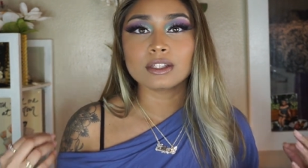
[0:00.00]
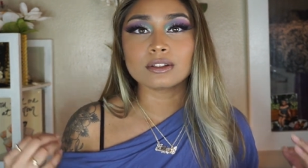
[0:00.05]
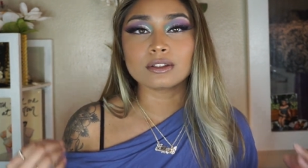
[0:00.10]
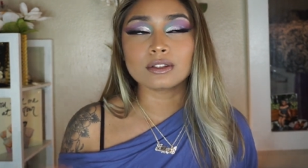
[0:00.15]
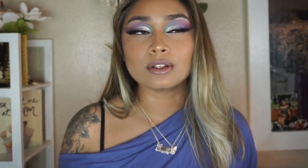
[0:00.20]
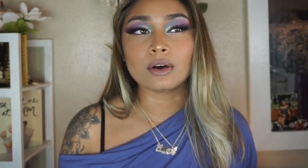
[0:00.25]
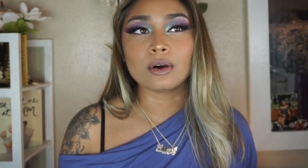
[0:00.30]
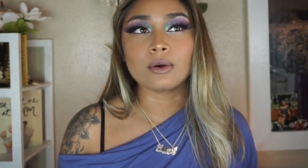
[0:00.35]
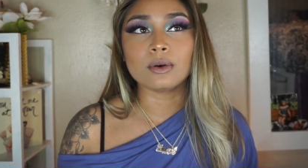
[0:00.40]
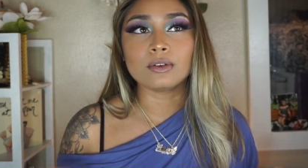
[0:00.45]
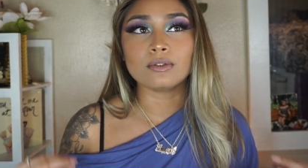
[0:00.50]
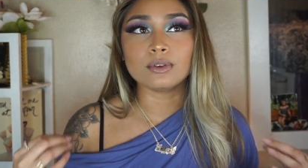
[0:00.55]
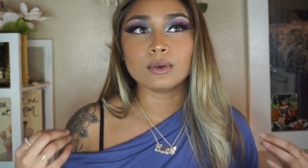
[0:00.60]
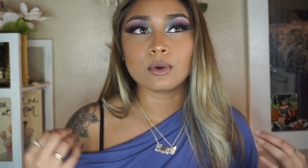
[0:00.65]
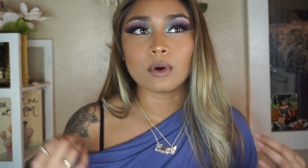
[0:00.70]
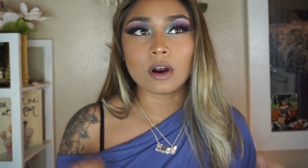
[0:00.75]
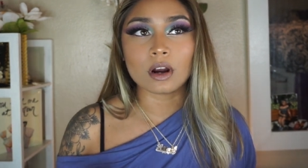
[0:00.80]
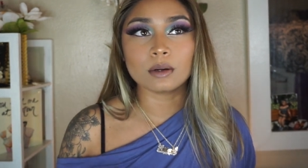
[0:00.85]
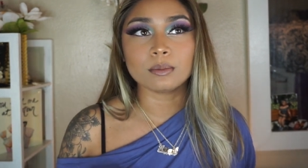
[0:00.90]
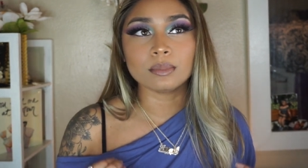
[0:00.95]
So if
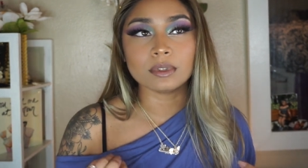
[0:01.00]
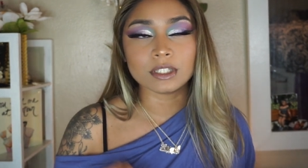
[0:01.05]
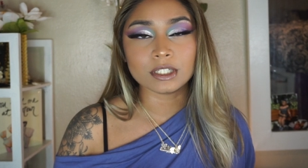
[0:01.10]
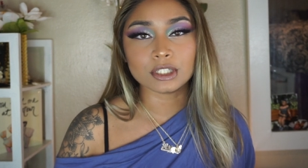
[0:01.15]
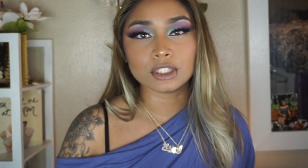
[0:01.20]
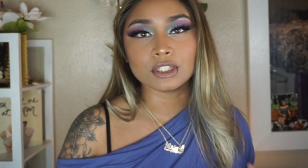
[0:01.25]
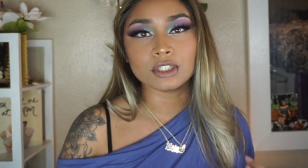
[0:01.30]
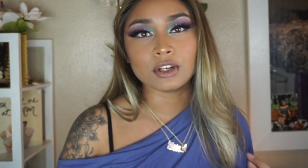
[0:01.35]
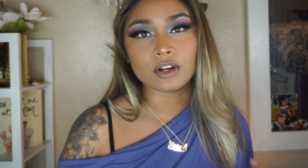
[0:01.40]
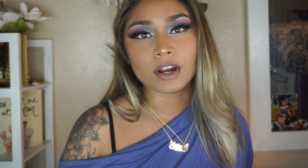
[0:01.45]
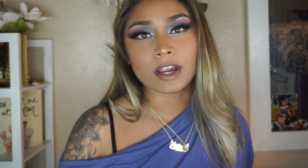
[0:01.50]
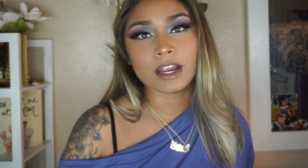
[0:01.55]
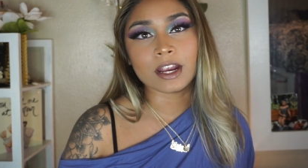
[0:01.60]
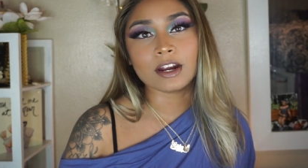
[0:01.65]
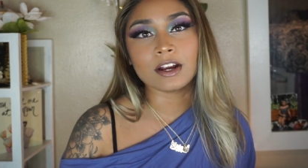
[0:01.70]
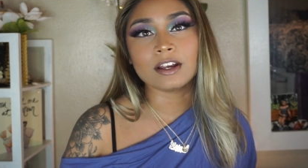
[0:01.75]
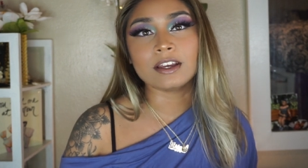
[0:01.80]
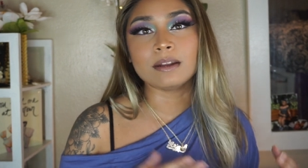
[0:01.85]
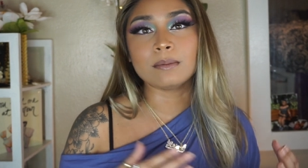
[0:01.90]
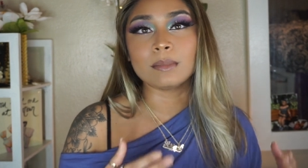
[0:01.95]
you are bleaching your
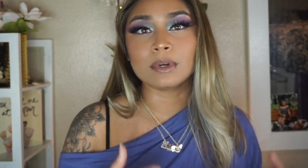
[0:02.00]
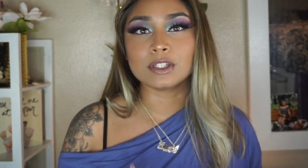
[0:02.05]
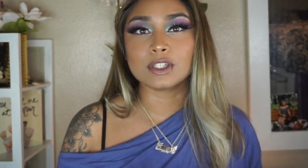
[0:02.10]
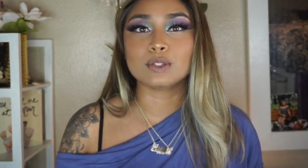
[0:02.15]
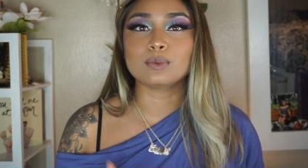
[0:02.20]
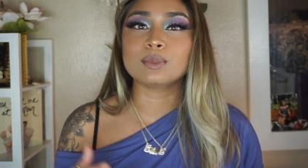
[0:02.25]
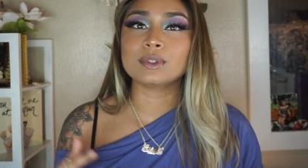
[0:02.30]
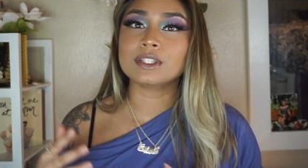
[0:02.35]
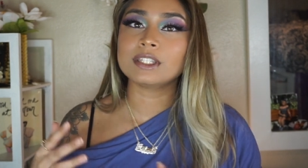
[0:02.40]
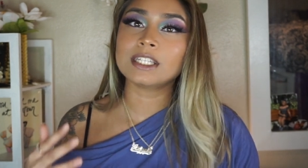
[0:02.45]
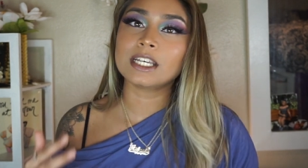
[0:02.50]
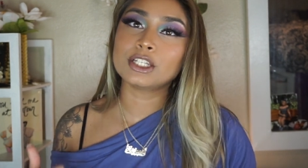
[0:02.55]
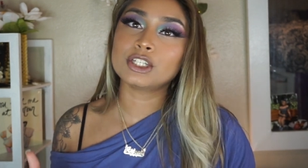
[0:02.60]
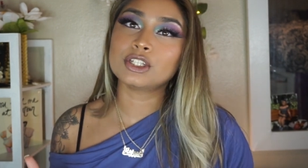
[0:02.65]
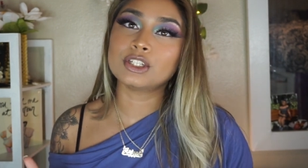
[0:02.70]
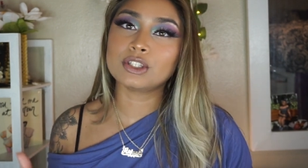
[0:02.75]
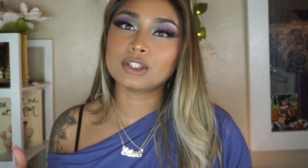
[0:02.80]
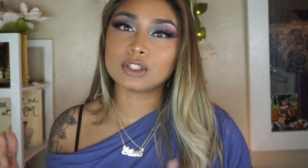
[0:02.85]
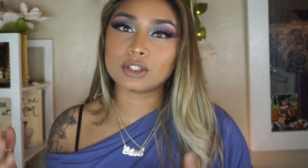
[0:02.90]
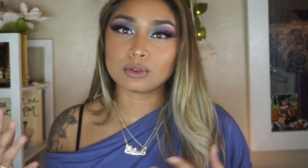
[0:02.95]
hair in multiple
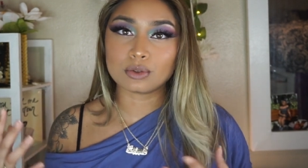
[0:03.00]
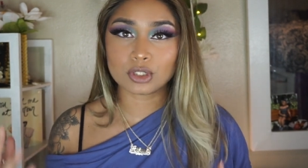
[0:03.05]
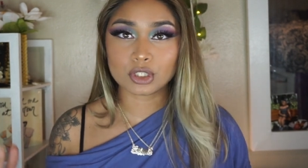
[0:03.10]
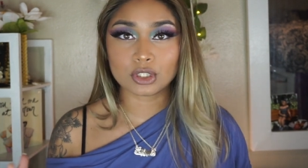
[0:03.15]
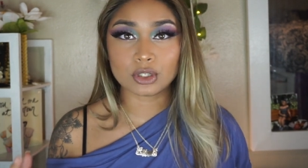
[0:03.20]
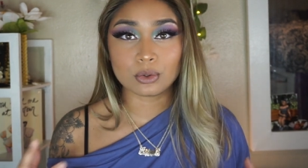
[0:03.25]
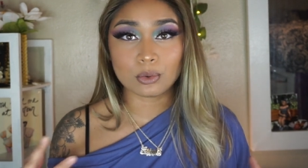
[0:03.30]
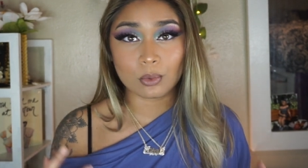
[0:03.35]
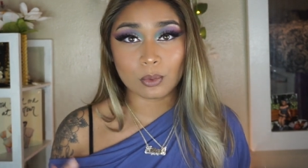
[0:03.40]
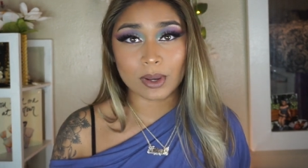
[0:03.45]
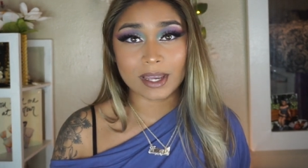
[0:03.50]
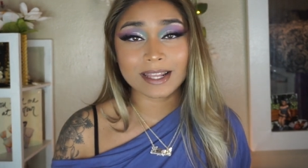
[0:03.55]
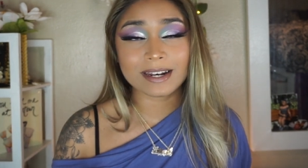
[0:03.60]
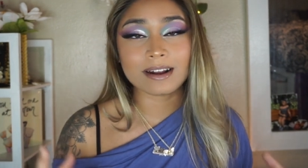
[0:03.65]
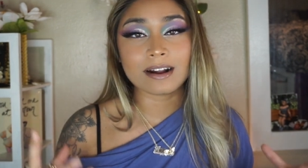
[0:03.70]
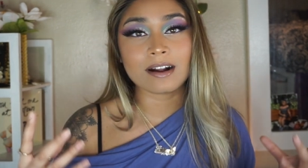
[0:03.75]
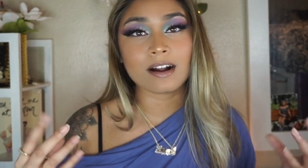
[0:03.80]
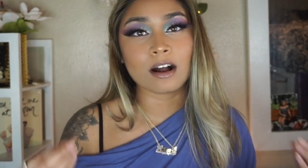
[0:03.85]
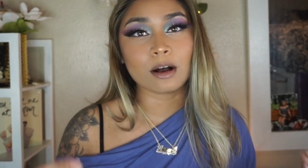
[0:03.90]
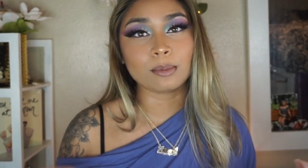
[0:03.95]
sessions, you should wait
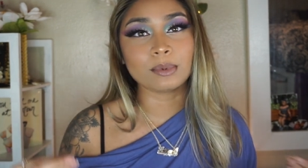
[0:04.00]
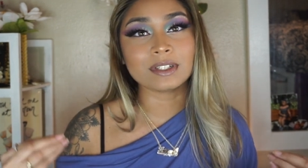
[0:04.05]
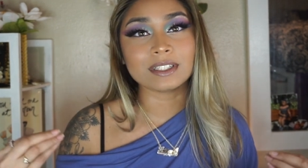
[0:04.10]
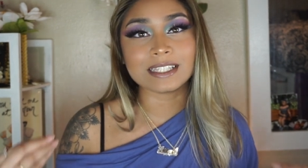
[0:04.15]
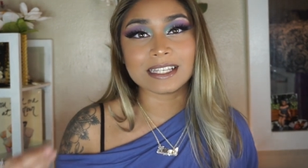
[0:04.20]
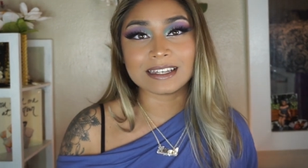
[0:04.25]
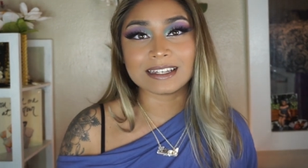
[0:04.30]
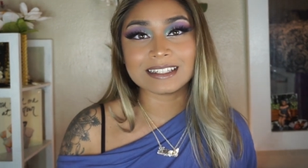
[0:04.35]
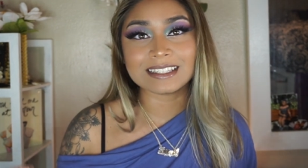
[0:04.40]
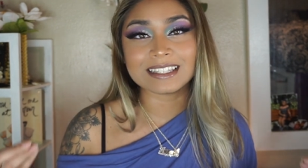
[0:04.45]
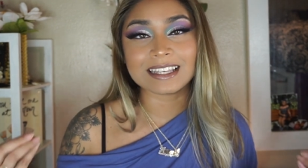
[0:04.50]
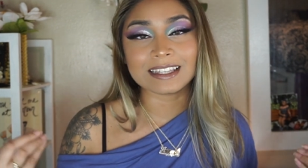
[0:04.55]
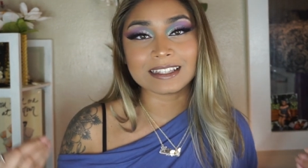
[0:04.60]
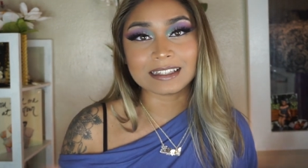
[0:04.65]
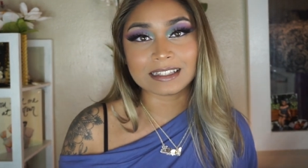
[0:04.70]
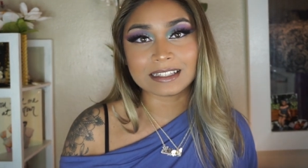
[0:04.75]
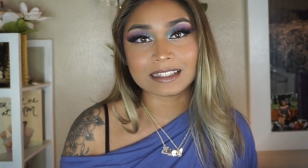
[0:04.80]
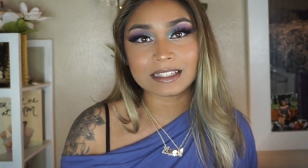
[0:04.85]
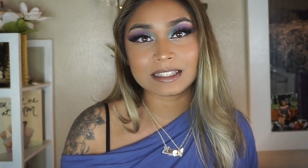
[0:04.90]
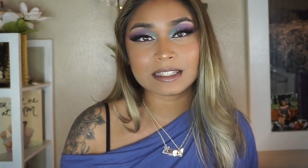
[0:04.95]
a couple days
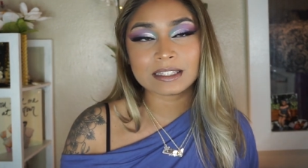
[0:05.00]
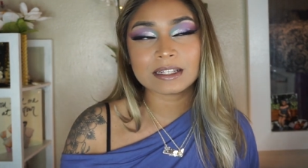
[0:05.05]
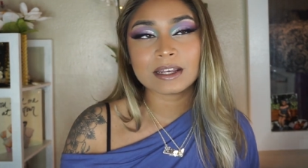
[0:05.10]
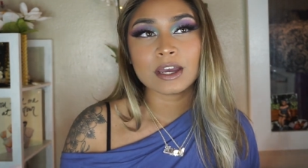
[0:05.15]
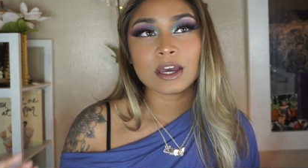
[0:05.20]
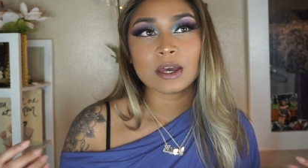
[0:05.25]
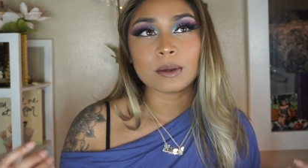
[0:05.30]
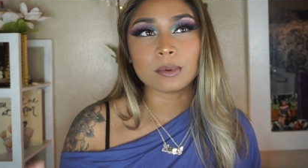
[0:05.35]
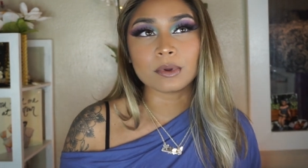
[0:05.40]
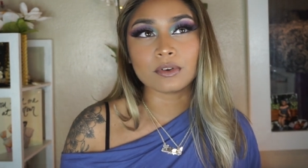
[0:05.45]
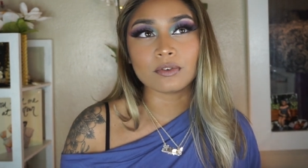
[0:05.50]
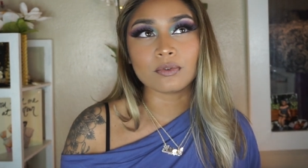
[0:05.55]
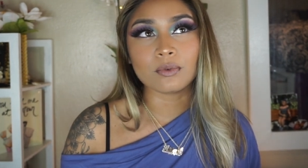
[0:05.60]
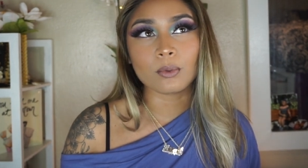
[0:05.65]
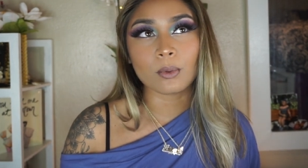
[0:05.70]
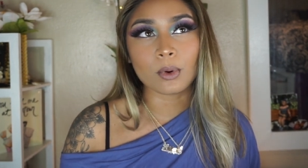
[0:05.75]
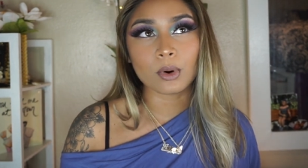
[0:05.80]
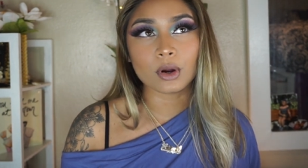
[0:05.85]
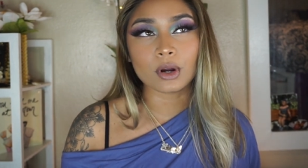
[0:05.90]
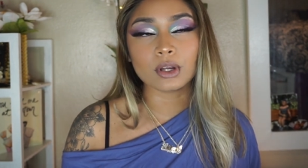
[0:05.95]
at least
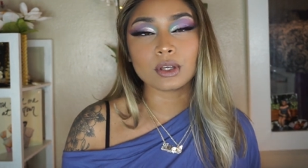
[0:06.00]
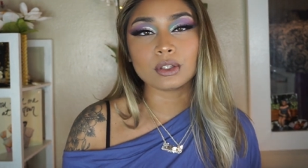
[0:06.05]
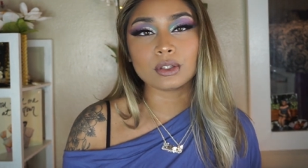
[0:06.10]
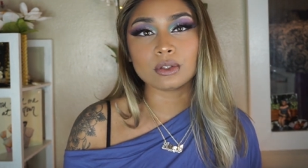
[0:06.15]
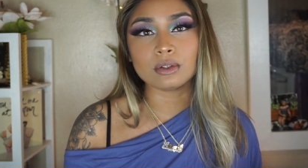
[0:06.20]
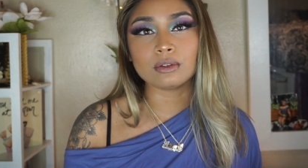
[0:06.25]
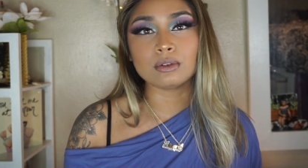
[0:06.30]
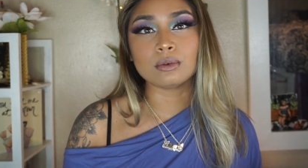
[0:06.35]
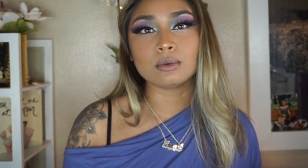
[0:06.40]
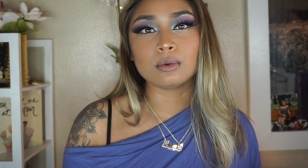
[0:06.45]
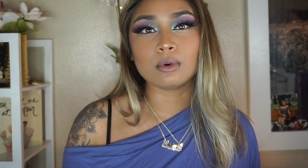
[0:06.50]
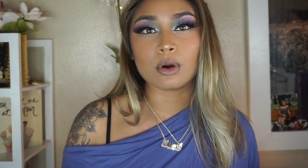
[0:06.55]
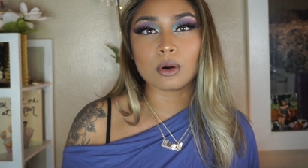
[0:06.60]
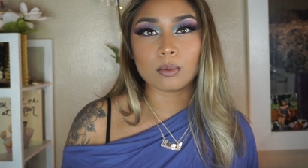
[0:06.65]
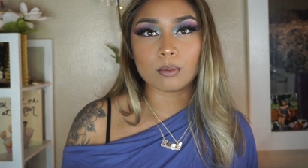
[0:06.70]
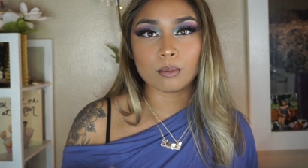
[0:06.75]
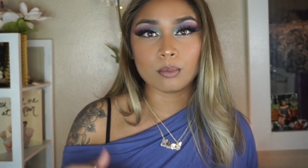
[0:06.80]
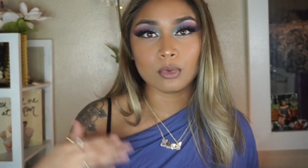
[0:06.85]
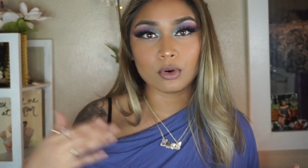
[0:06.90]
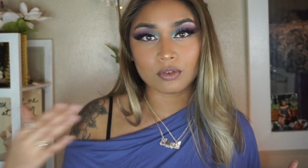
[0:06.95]
before
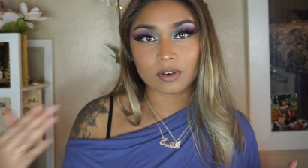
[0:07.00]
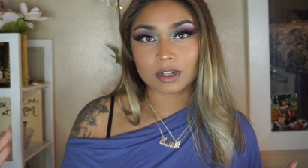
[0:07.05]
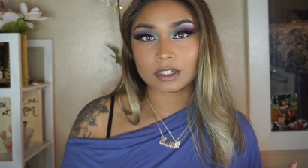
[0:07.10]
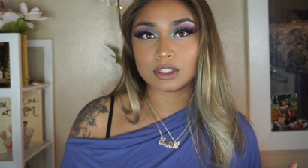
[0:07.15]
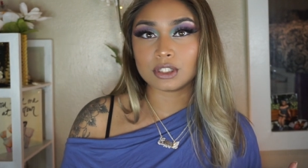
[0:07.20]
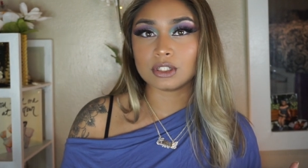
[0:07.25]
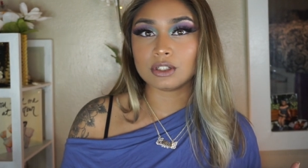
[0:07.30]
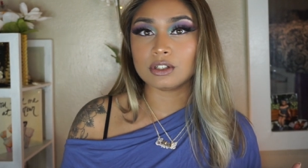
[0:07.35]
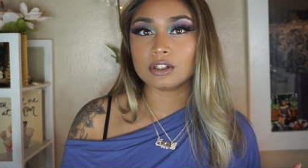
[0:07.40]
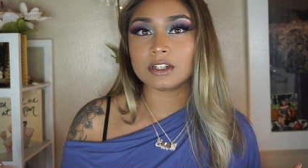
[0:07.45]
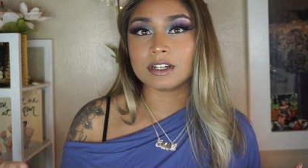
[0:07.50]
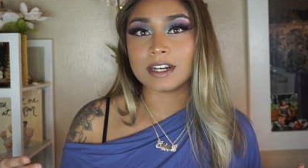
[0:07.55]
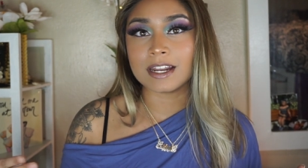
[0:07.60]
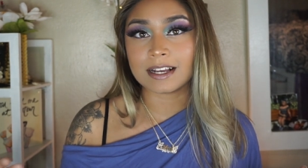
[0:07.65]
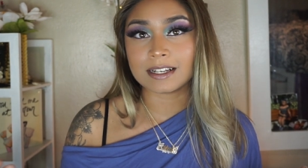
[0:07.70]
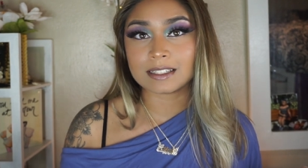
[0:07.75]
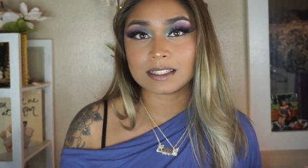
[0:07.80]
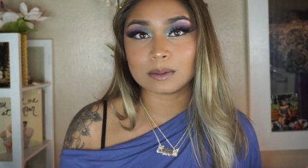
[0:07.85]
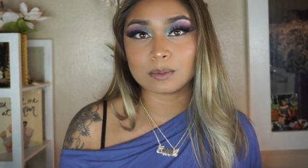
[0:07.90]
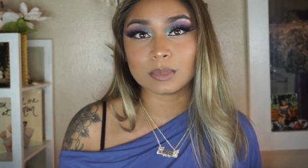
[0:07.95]
you move on to your
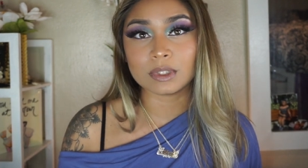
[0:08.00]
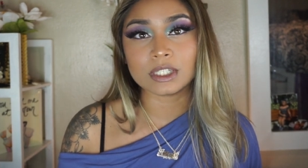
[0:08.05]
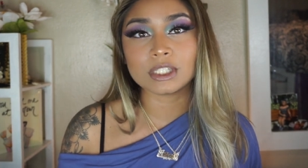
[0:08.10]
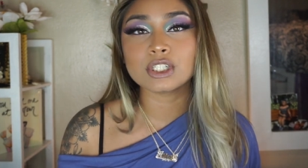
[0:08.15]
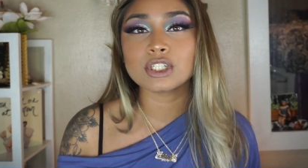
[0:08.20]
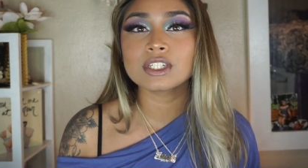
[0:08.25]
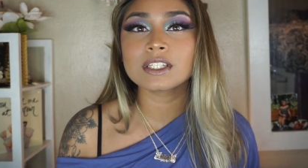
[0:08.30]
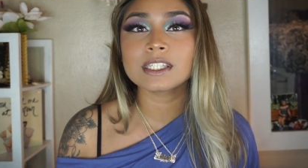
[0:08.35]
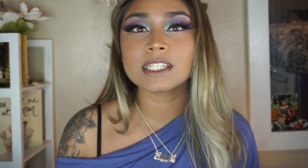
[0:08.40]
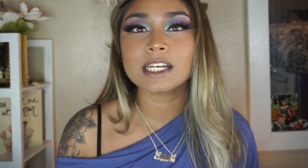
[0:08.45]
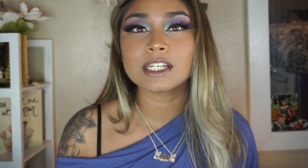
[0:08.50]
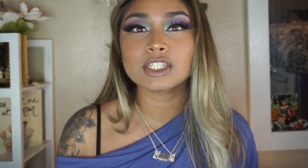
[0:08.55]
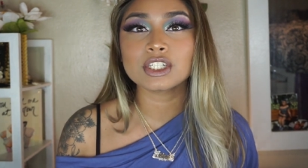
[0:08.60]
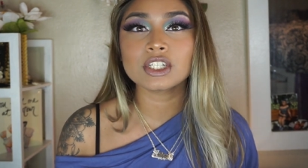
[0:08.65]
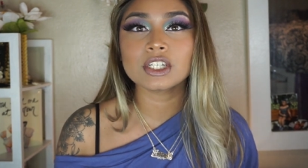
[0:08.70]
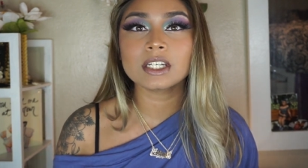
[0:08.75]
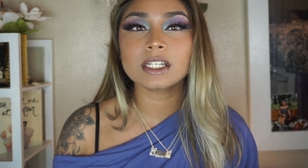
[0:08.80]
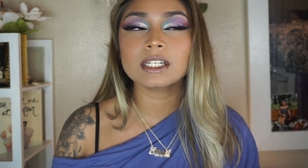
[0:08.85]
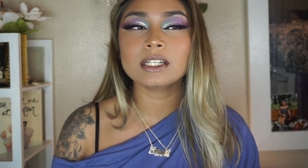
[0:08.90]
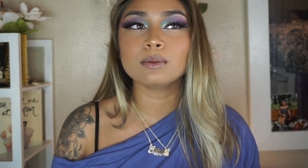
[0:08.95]
next bleaching
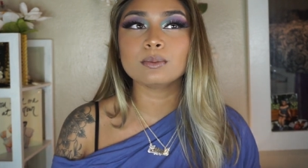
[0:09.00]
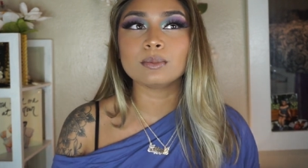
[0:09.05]
session.